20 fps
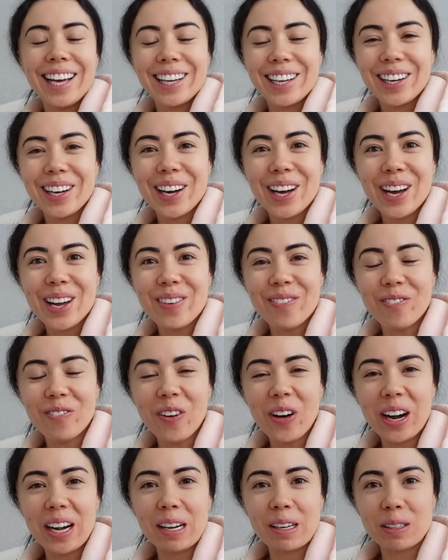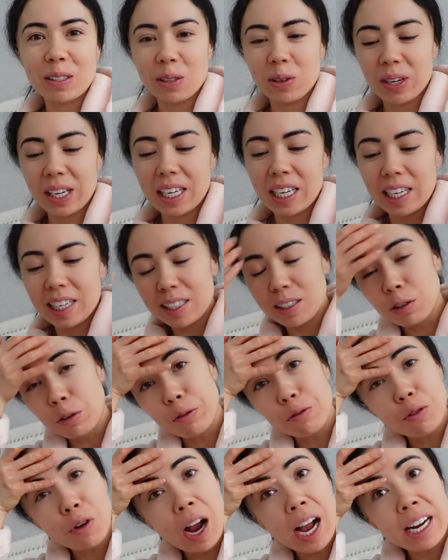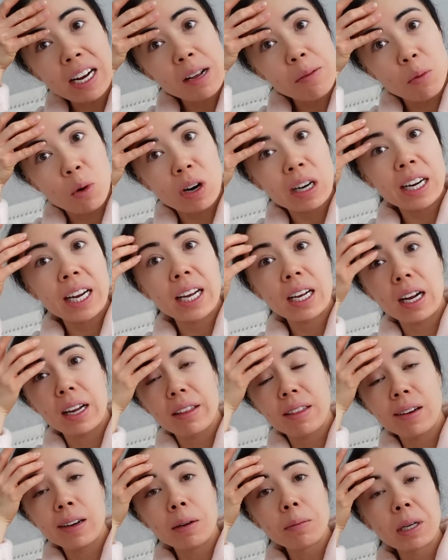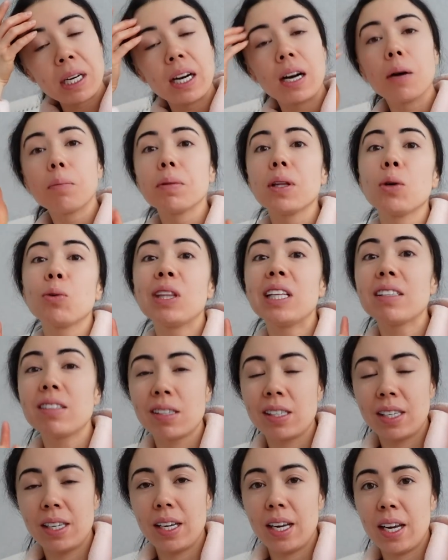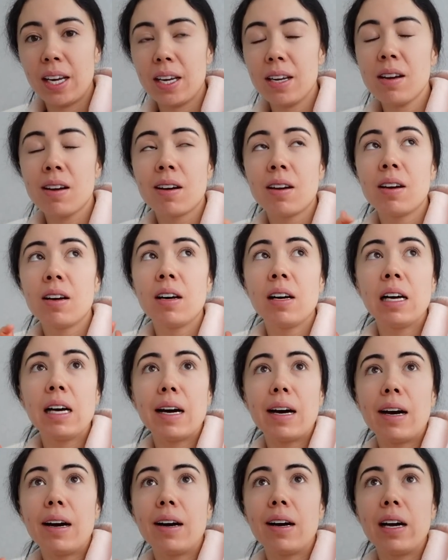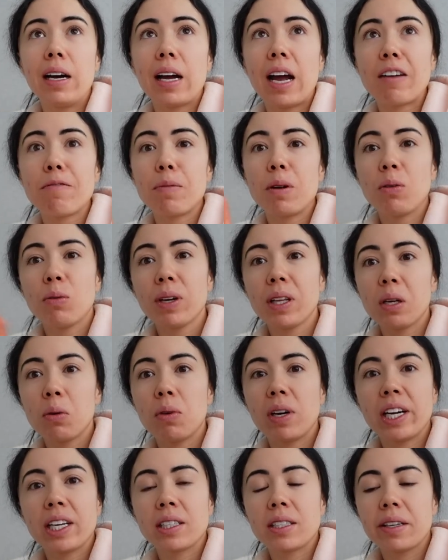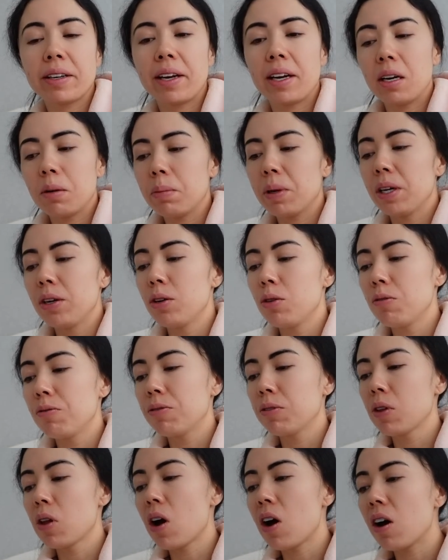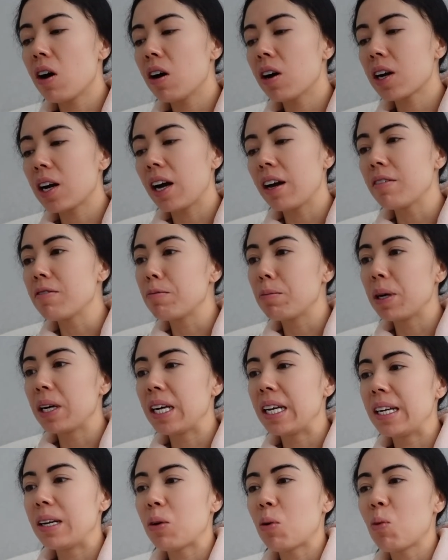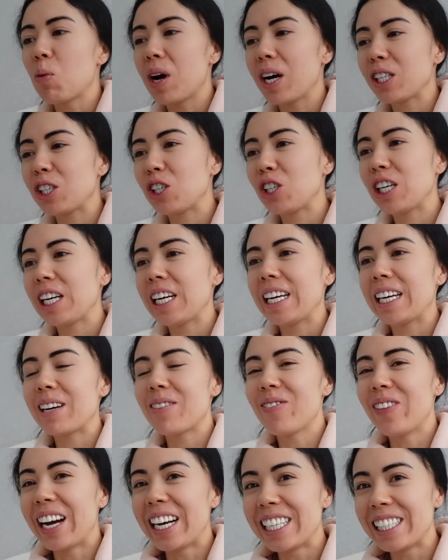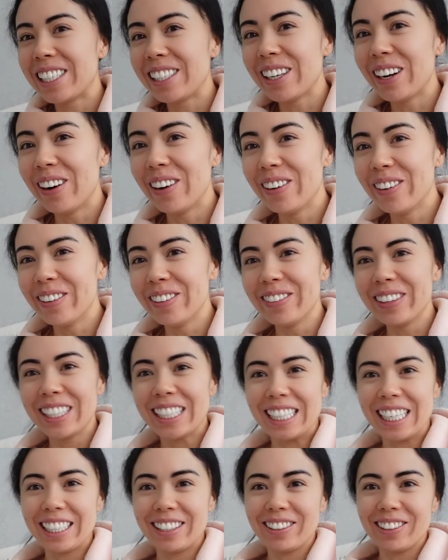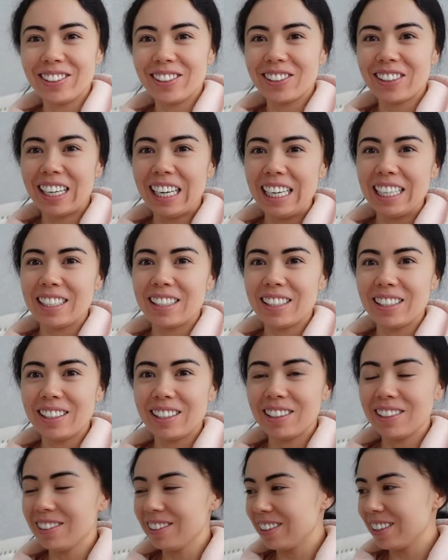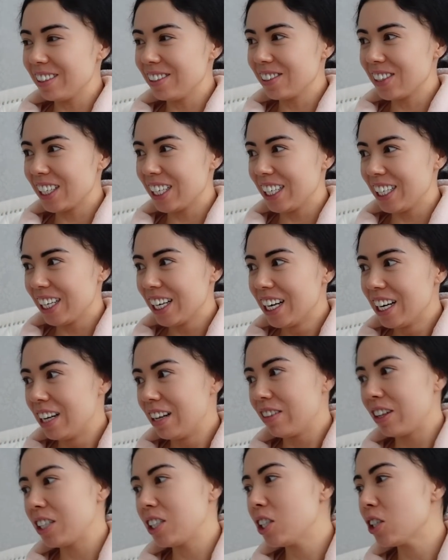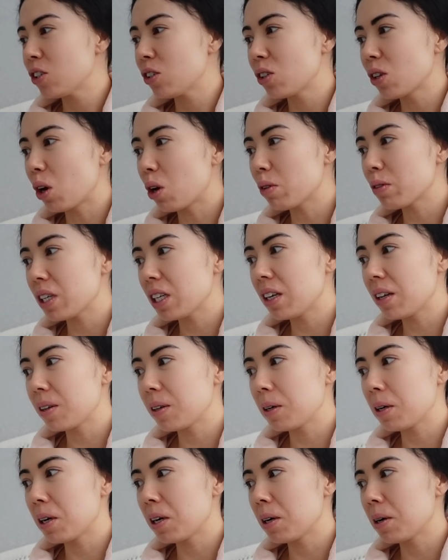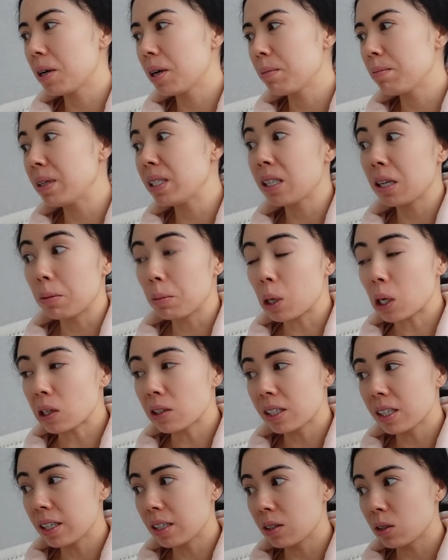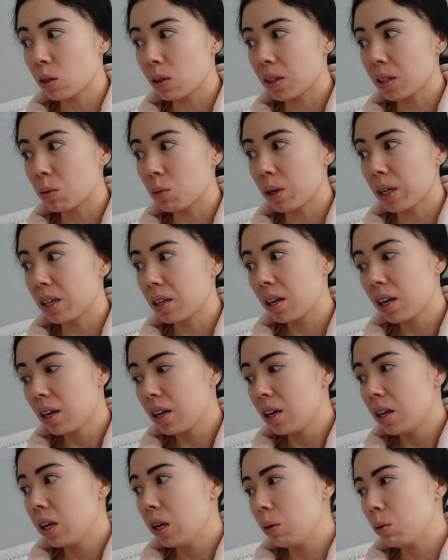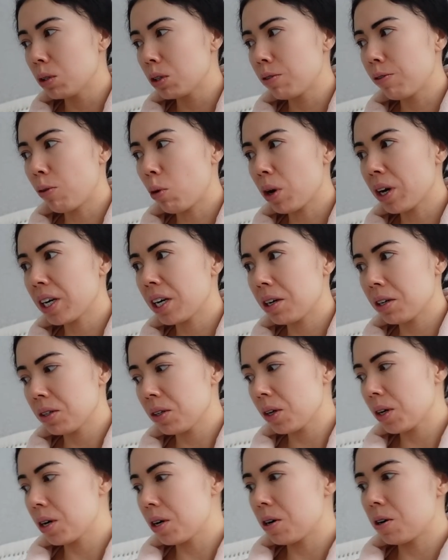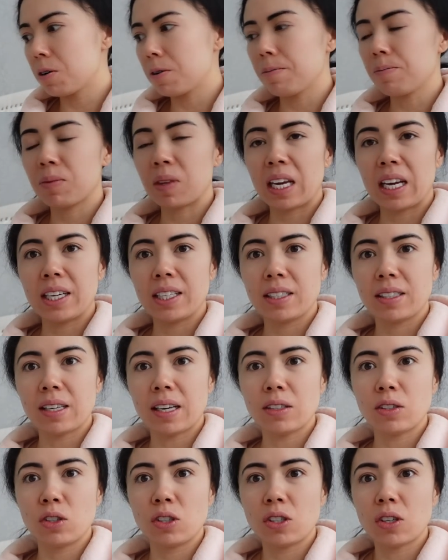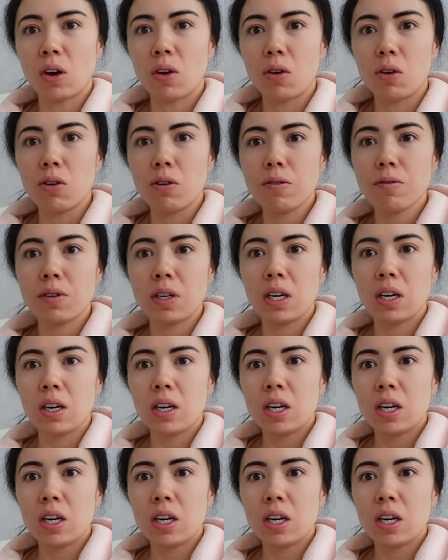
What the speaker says: Good morning. So it is Friday morning. I think I'm gonna upload this today. I've been really wanting to get up a new vlog. I've been watching my show, which I told you guys, this show's so good. They just solved another missing person. So this one was 4 years ago, and it says solved.